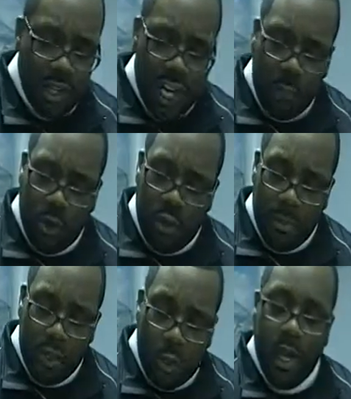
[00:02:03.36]
chapter
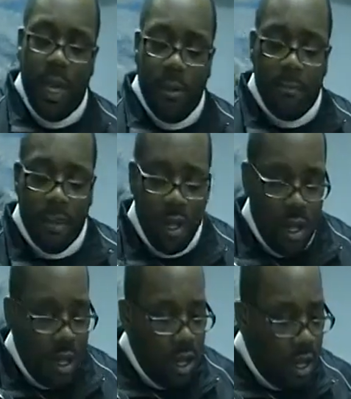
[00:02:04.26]
number 20,
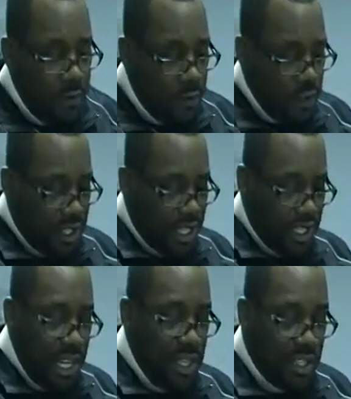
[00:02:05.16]
uh, verse
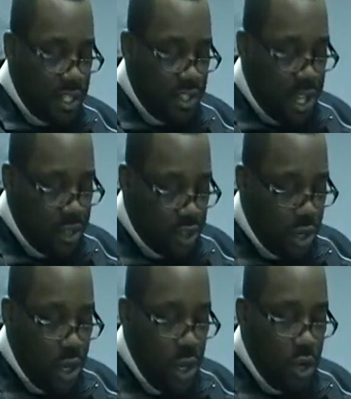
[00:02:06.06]
16 says
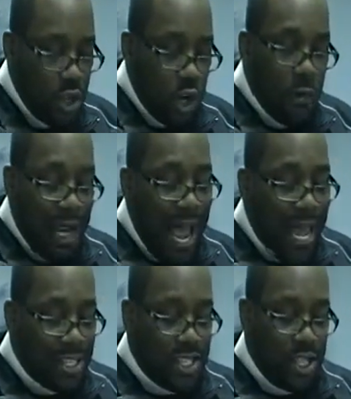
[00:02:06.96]
this. So the
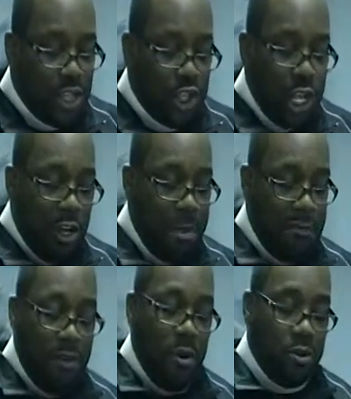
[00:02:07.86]
last shall be
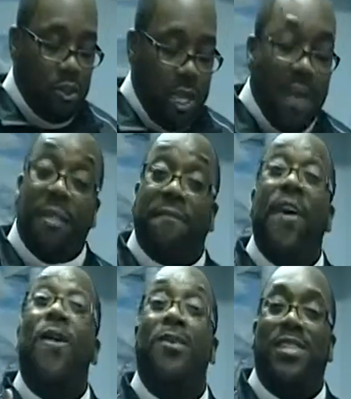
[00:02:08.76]
first, and the
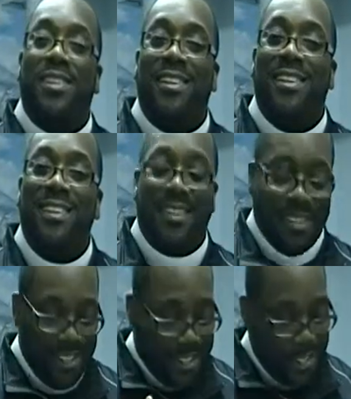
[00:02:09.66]
first
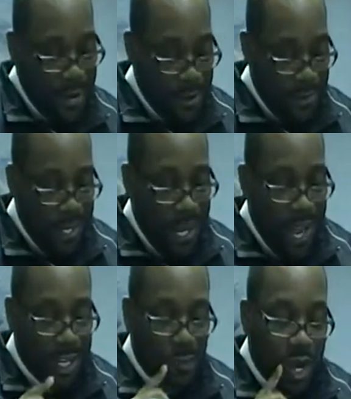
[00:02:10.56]
shall be
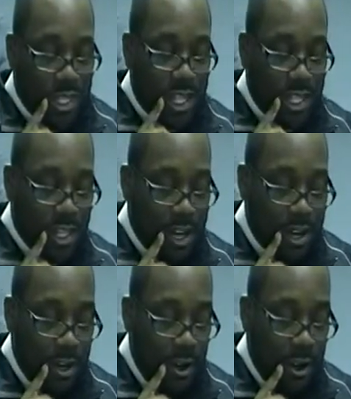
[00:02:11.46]
last. Watch this.
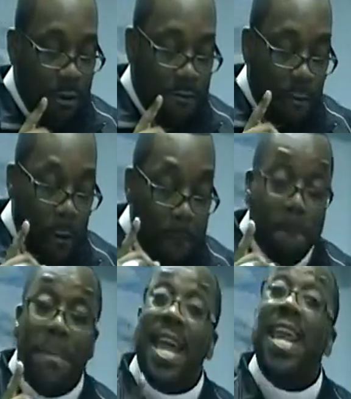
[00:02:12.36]
For
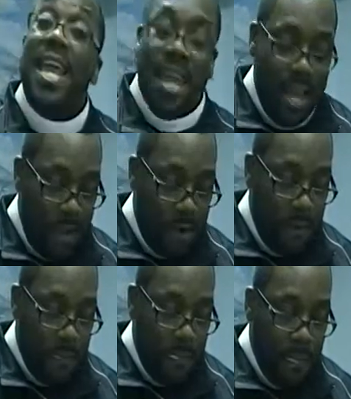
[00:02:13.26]
many
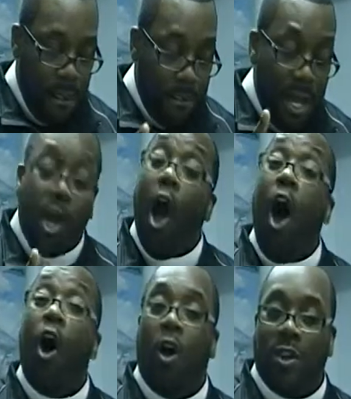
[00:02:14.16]
be
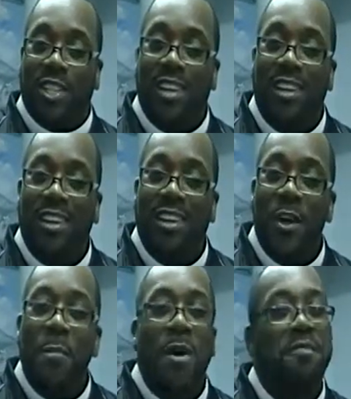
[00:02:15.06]
called,
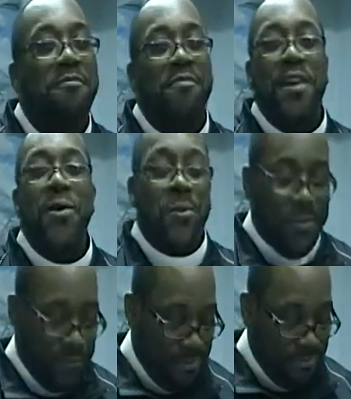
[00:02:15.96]
but
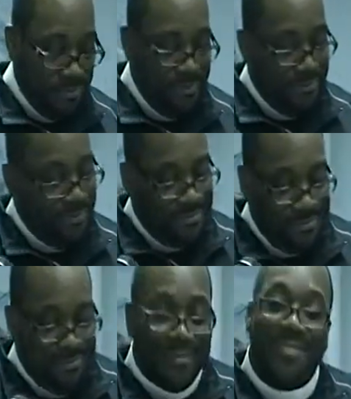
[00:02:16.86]
few mm -mm
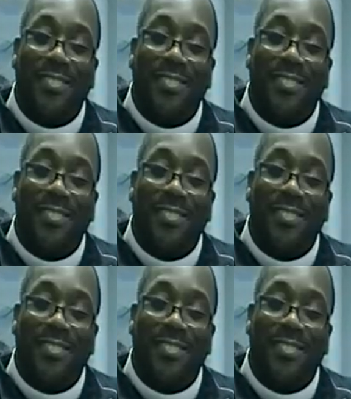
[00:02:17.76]
-mm,